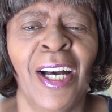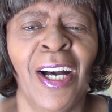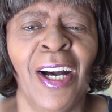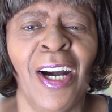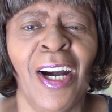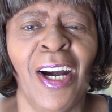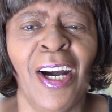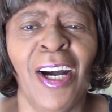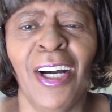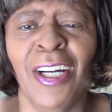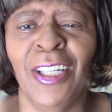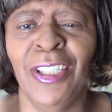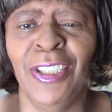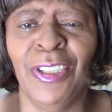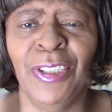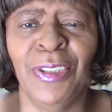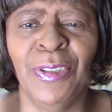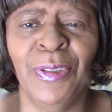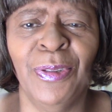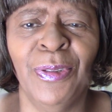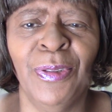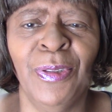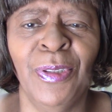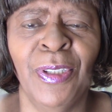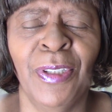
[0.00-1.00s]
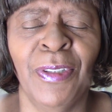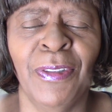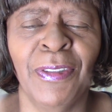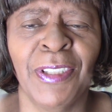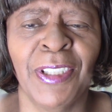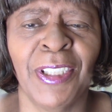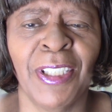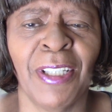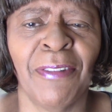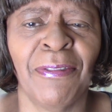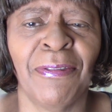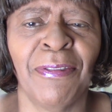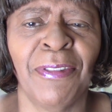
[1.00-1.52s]
Are you
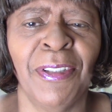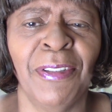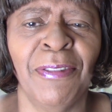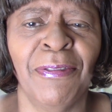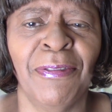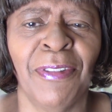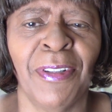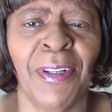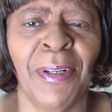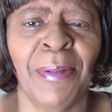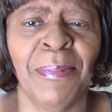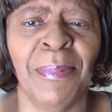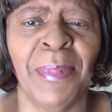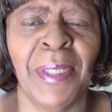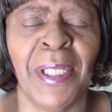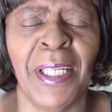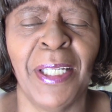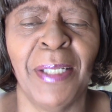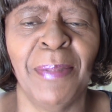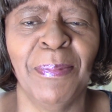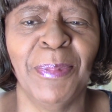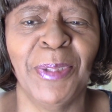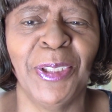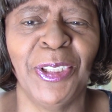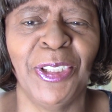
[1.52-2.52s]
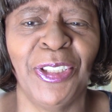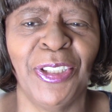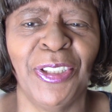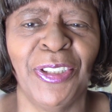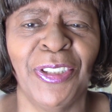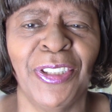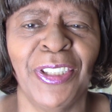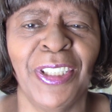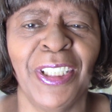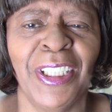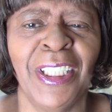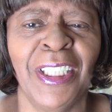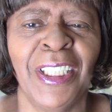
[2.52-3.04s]
suffering from
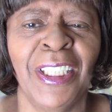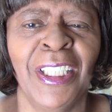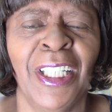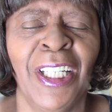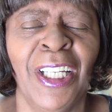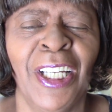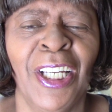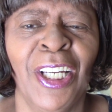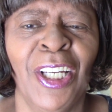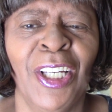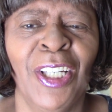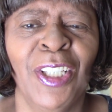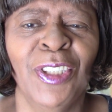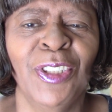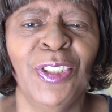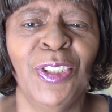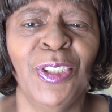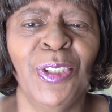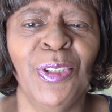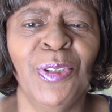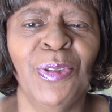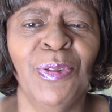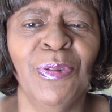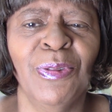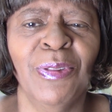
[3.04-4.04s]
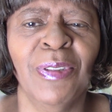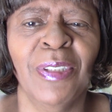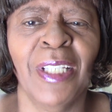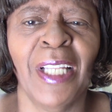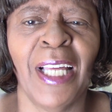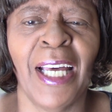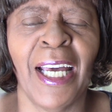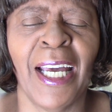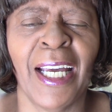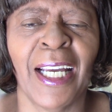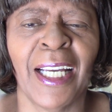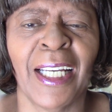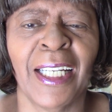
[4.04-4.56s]
immaturity? Do you
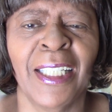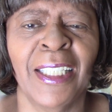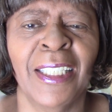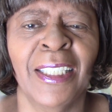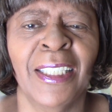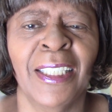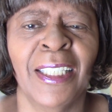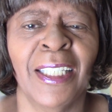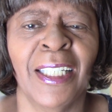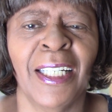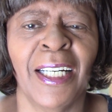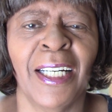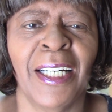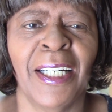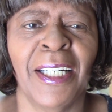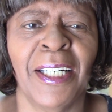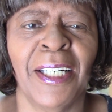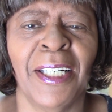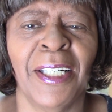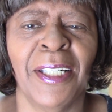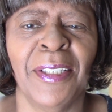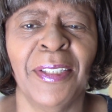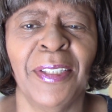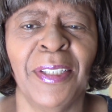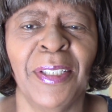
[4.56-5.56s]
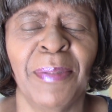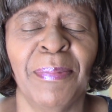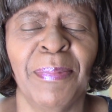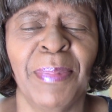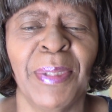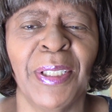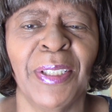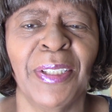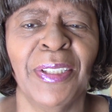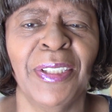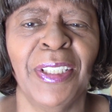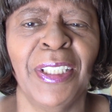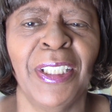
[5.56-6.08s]
lack uh, the
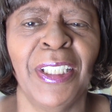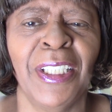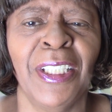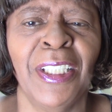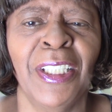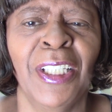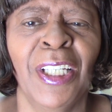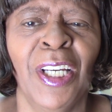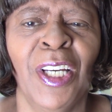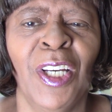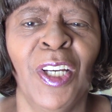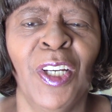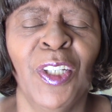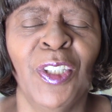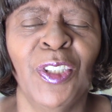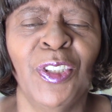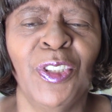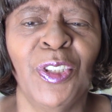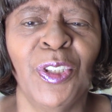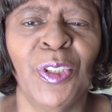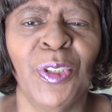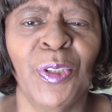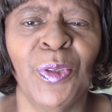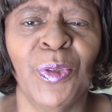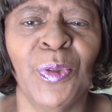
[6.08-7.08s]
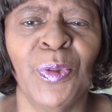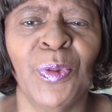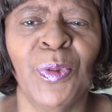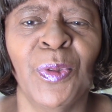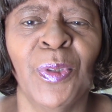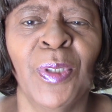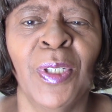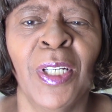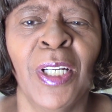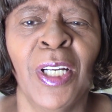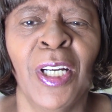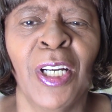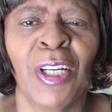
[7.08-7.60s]
ability to
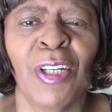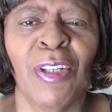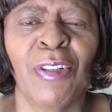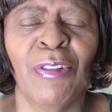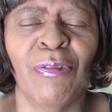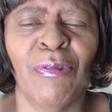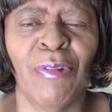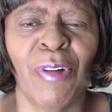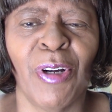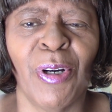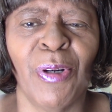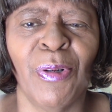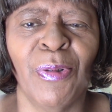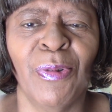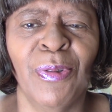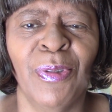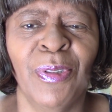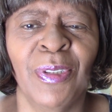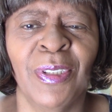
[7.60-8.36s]
grow?